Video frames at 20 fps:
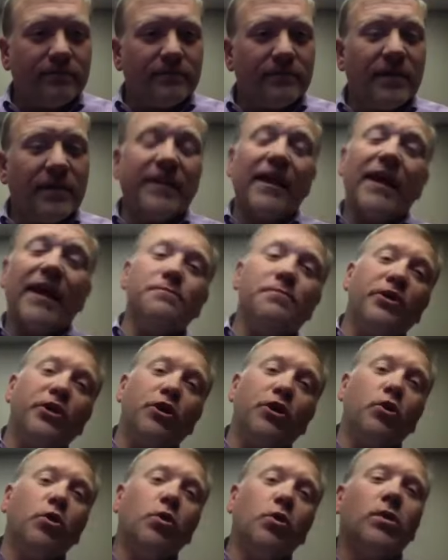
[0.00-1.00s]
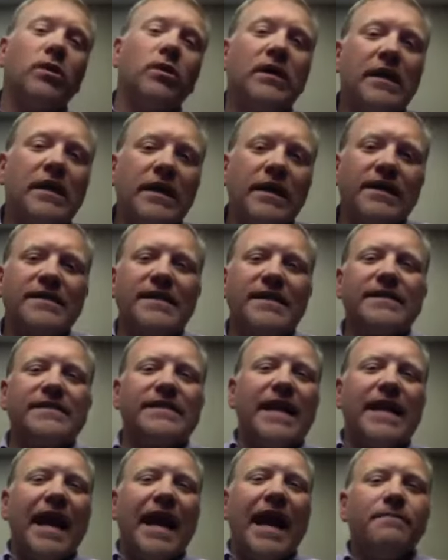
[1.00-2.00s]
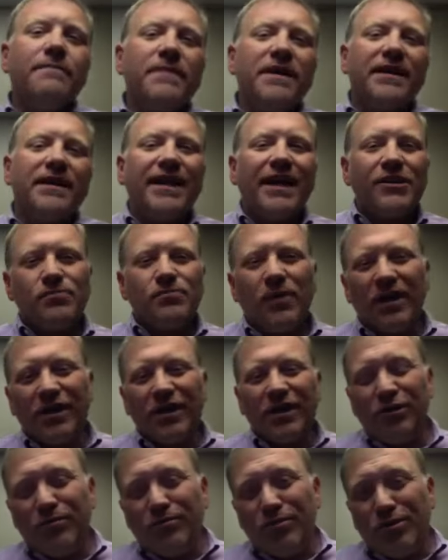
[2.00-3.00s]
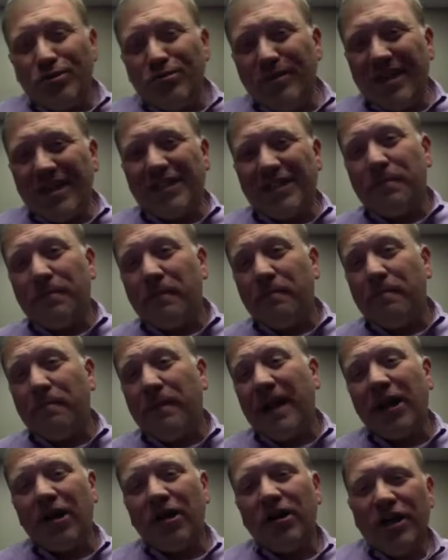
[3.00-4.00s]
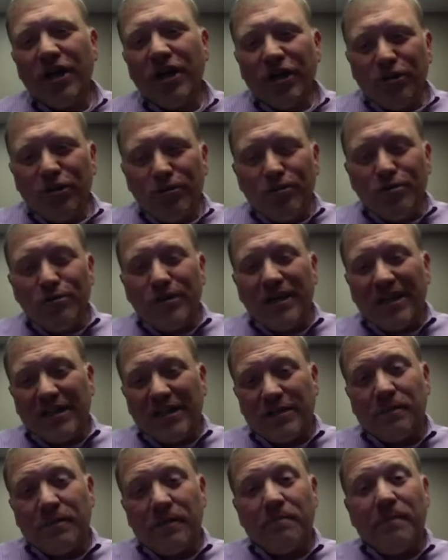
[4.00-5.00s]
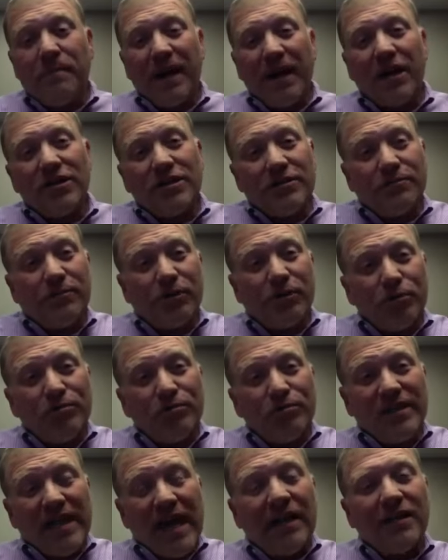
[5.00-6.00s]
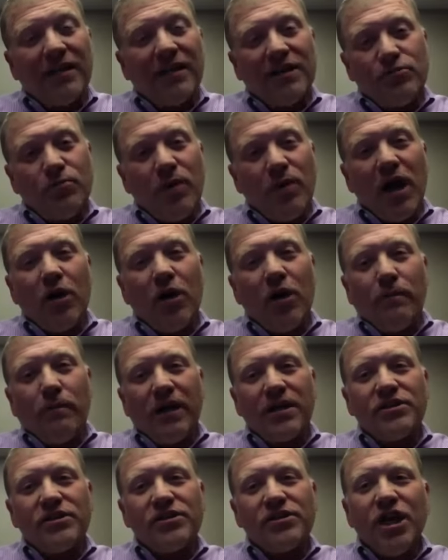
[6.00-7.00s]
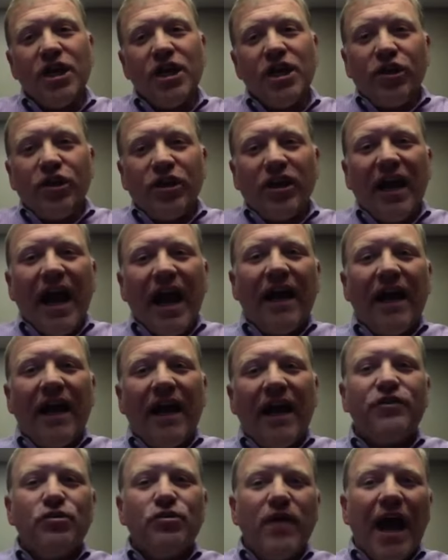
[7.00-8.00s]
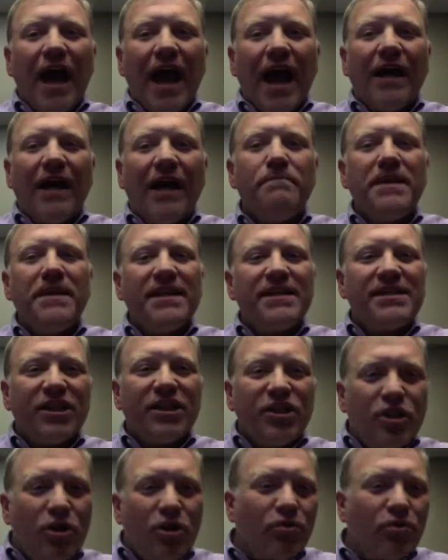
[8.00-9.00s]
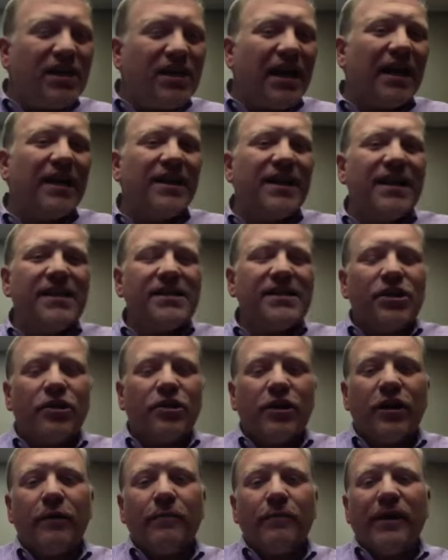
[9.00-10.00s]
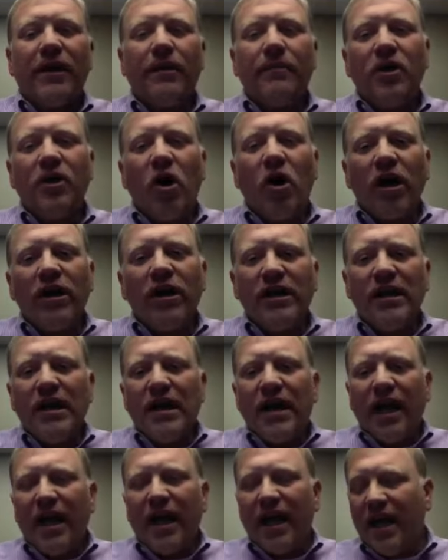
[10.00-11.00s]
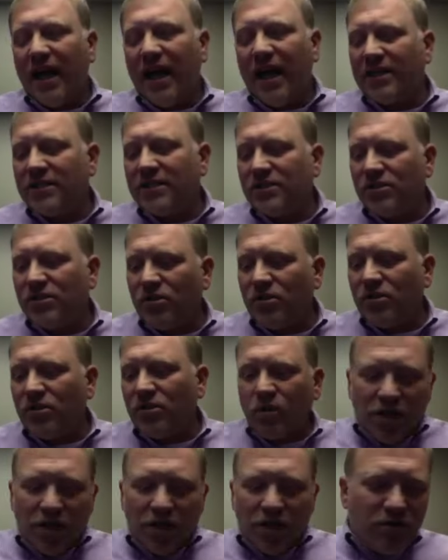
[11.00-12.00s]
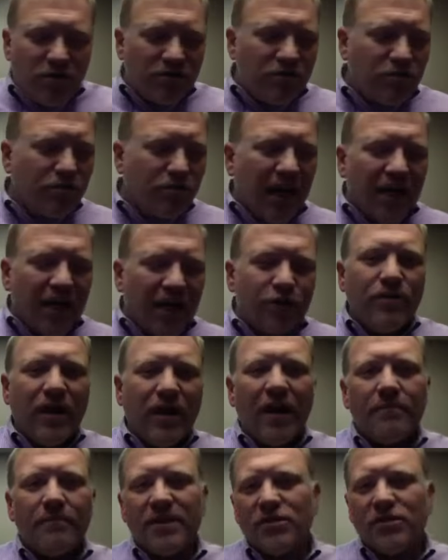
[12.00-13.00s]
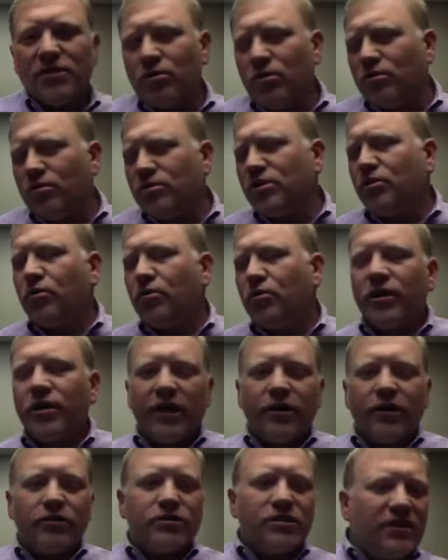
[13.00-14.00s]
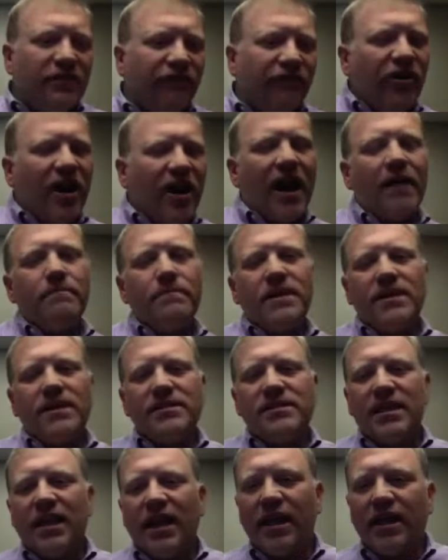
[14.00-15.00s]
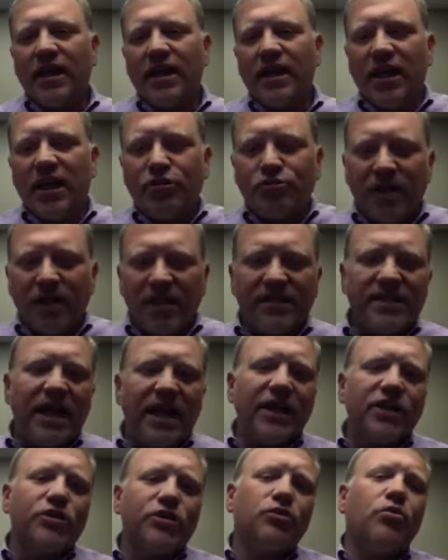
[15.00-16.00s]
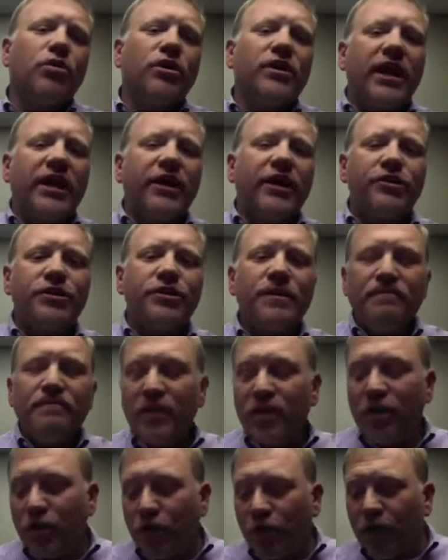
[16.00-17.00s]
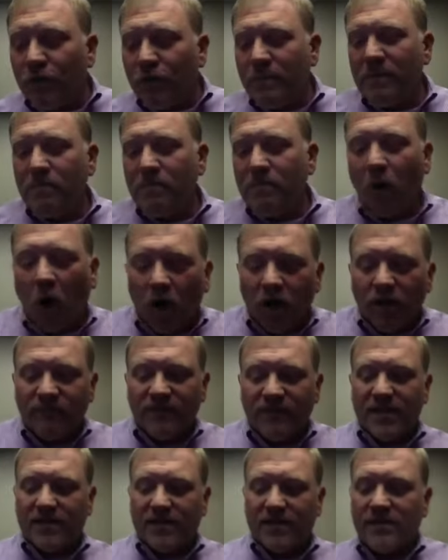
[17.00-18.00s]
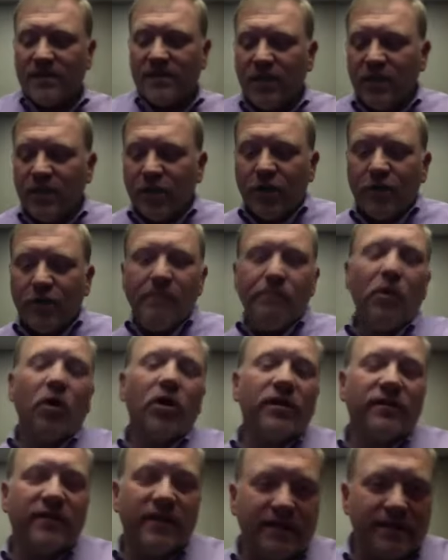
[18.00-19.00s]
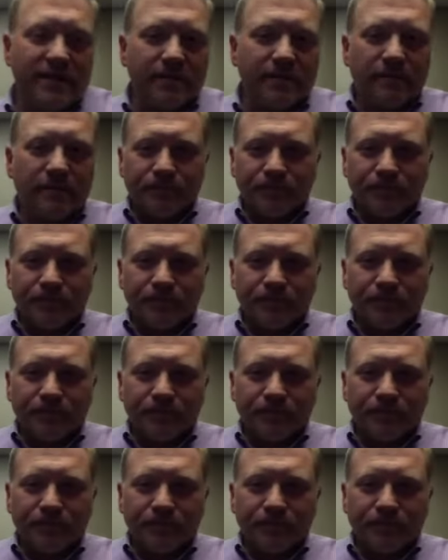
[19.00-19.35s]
Now that's pretty cool, because as the admin, guess what? You do get to prepare. You do get to prepare to recruit talent as well, because you're going to have new admins and those kind of things that are going to be coming on. And so, as you got new admins, closing coordinators, different admins, and transaction coordinators, you're going to be part of this. You're going to be part of this.